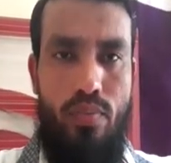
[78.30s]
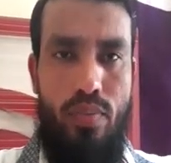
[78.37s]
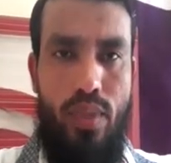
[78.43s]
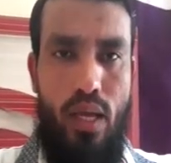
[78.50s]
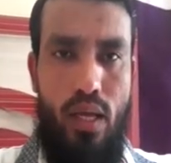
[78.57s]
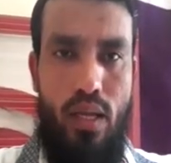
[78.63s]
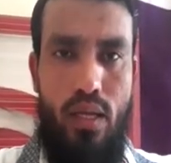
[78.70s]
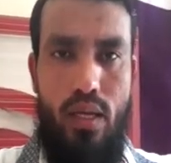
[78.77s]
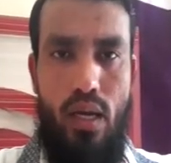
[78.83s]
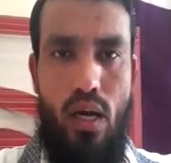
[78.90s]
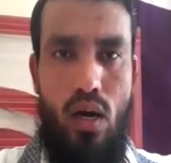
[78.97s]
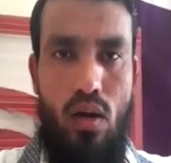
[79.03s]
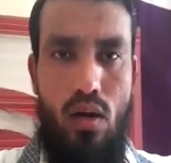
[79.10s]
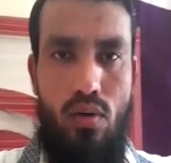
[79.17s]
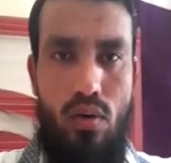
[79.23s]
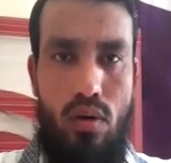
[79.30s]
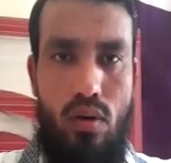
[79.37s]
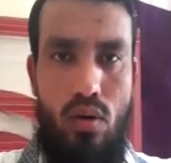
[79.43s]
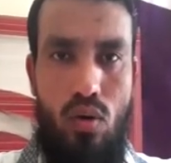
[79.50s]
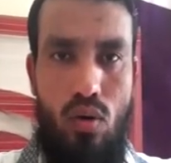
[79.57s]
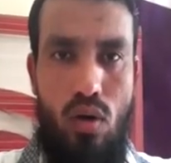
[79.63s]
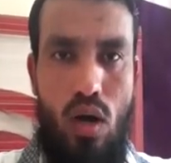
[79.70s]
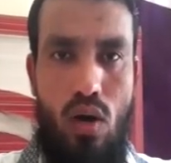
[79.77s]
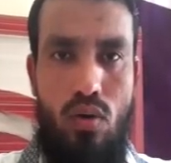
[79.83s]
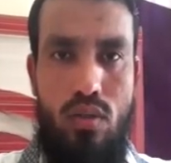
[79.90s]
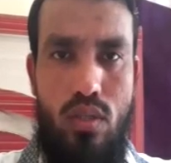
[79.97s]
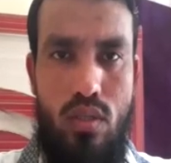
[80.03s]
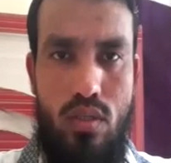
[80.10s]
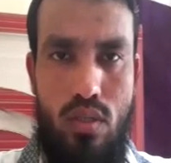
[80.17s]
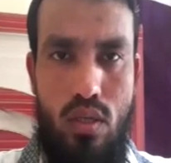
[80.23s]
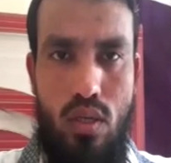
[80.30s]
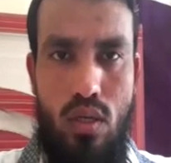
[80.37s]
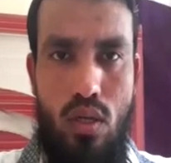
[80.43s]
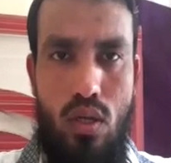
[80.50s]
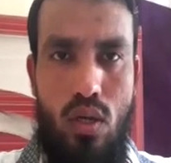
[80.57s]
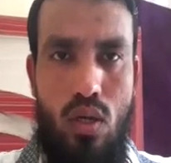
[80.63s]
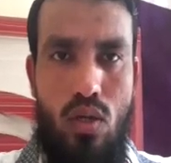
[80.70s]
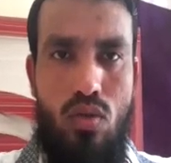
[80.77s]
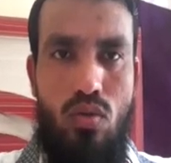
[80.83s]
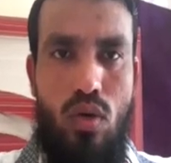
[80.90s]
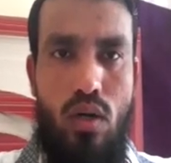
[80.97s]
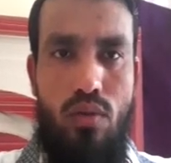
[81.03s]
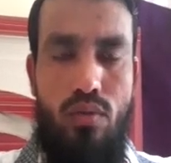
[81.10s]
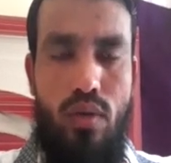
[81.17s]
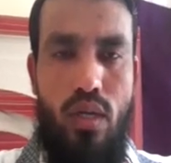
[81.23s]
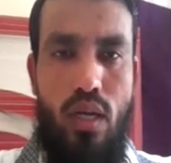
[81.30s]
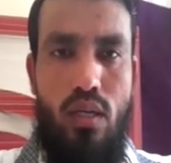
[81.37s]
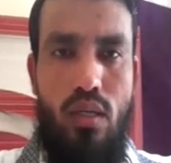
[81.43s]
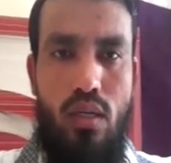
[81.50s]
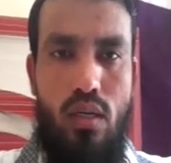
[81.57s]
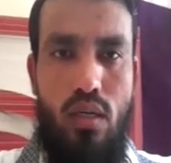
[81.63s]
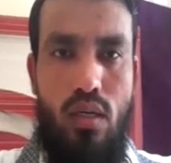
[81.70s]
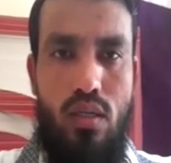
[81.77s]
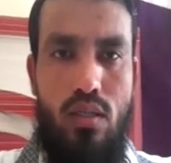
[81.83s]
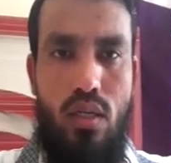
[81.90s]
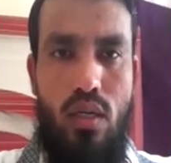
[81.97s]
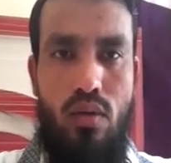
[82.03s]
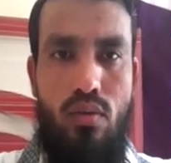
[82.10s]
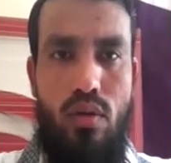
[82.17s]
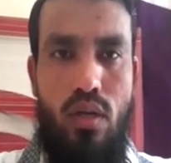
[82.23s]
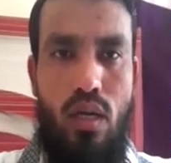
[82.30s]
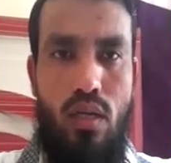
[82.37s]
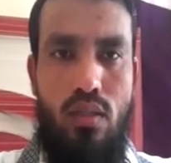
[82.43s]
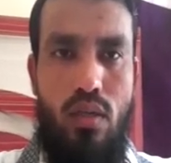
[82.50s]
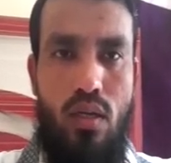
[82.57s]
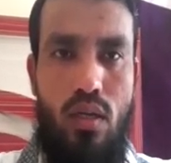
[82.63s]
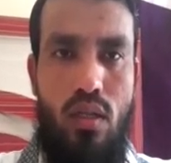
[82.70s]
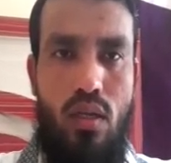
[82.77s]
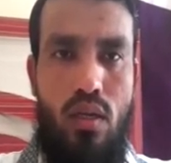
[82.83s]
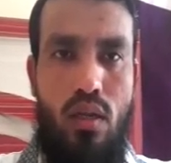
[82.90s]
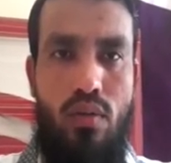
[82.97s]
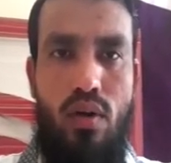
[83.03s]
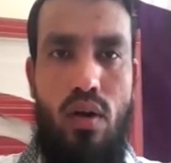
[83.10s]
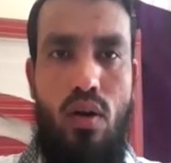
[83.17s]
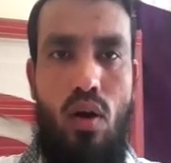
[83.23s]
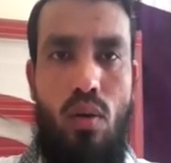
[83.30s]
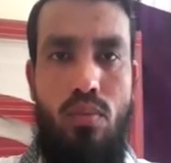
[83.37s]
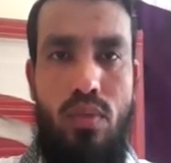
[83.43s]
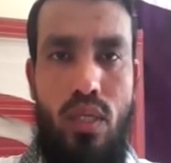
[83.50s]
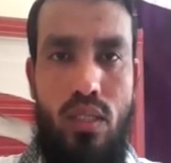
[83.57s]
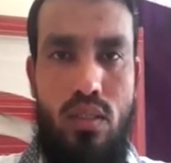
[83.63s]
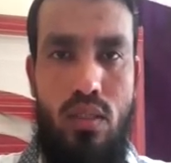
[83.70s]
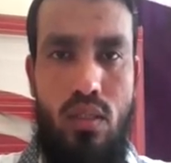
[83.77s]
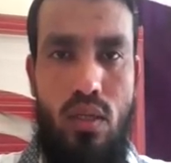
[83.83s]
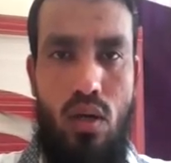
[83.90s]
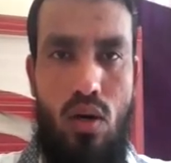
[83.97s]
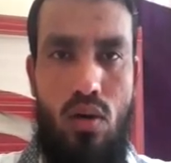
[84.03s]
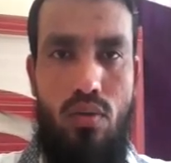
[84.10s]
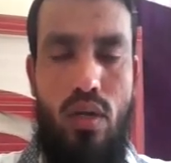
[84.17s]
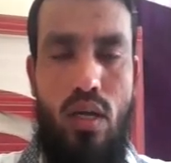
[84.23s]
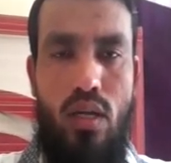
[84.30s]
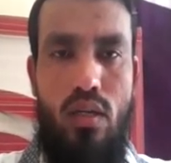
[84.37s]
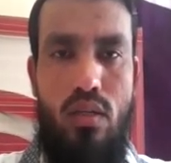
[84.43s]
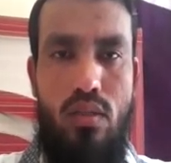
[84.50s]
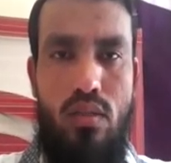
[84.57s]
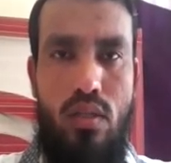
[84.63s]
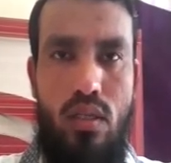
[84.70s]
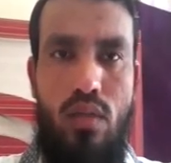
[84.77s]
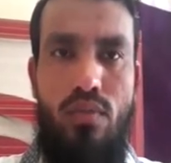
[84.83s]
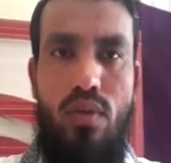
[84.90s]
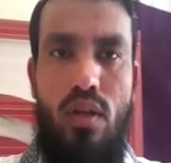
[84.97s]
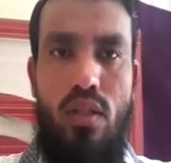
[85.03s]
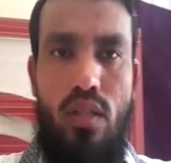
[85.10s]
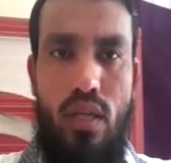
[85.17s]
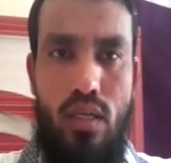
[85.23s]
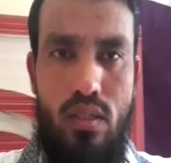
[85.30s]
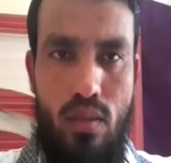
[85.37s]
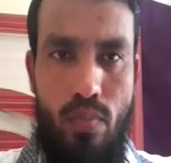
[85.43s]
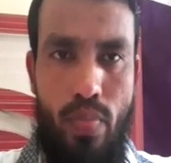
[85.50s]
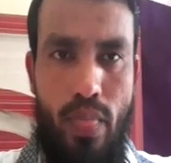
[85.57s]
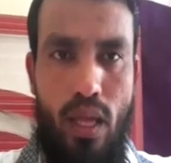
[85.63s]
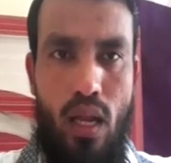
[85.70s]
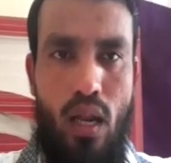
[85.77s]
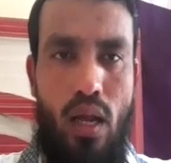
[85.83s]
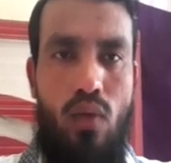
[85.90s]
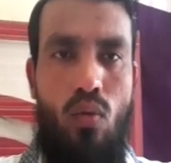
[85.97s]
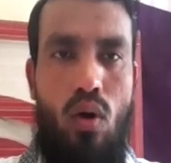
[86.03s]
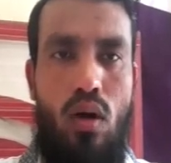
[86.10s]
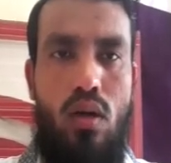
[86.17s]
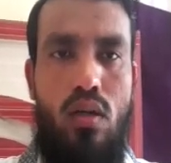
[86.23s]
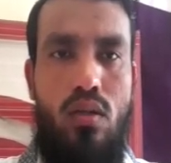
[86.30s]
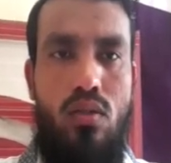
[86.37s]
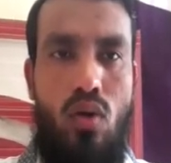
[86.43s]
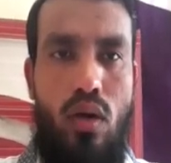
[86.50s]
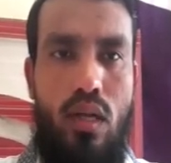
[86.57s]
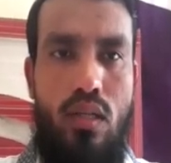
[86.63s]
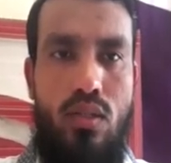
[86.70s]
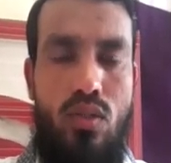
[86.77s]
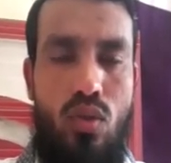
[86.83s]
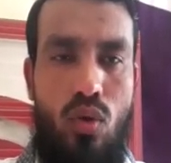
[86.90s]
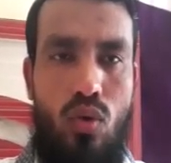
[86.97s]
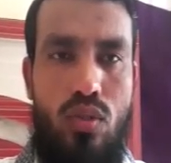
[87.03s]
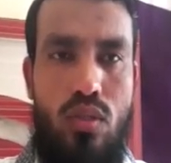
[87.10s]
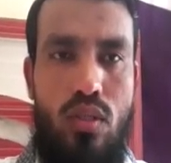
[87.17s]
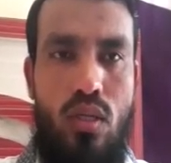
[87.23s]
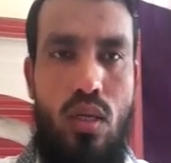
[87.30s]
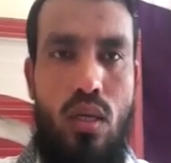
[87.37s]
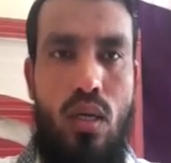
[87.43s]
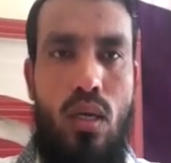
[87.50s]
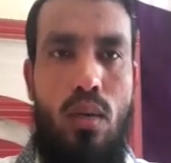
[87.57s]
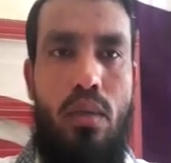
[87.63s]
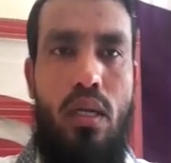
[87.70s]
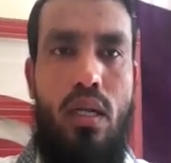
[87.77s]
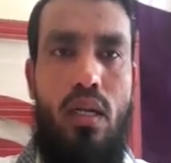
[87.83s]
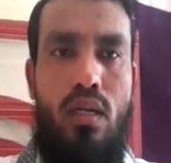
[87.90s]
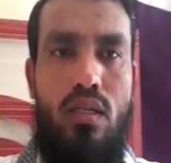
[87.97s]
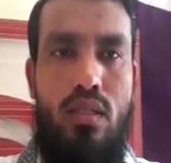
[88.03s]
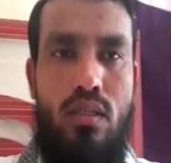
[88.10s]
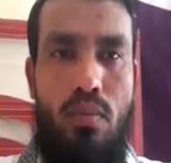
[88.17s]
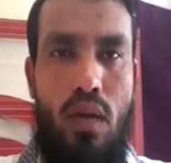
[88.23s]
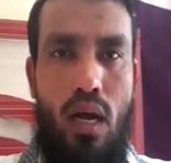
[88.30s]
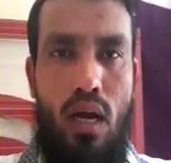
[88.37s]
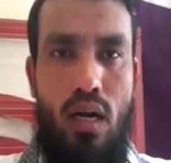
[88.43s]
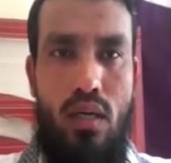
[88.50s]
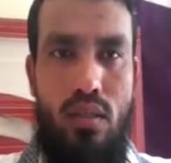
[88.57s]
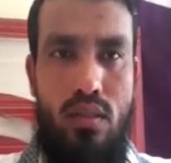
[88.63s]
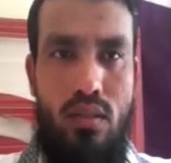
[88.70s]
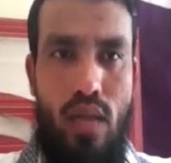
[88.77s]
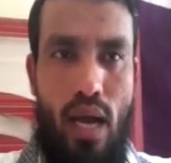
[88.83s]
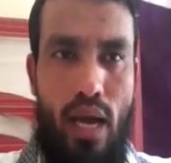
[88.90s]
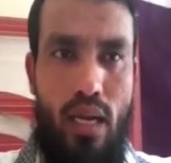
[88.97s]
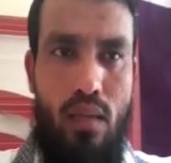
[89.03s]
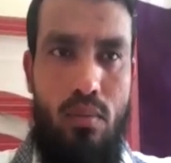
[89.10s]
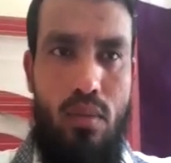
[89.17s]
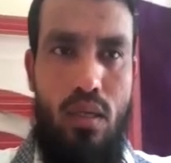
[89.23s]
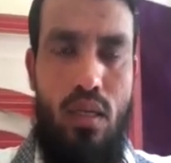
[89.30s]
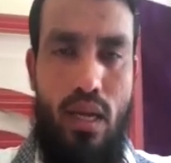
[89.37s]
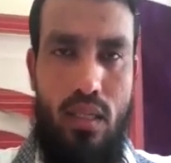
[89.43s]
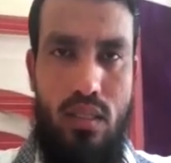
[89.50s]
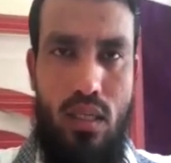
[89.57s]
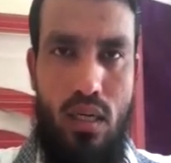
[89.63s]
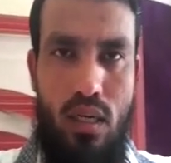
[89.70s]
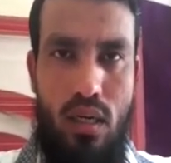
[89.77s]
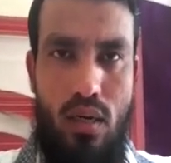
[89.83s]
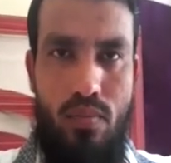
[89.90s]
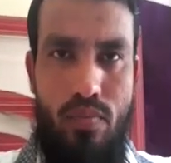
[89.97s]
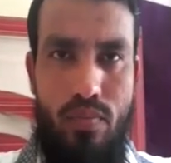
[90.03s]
area or our houses, so what we can see, we can see the different objects, or we can see different things like water, soil, stones, minerals, plants, animal, etc.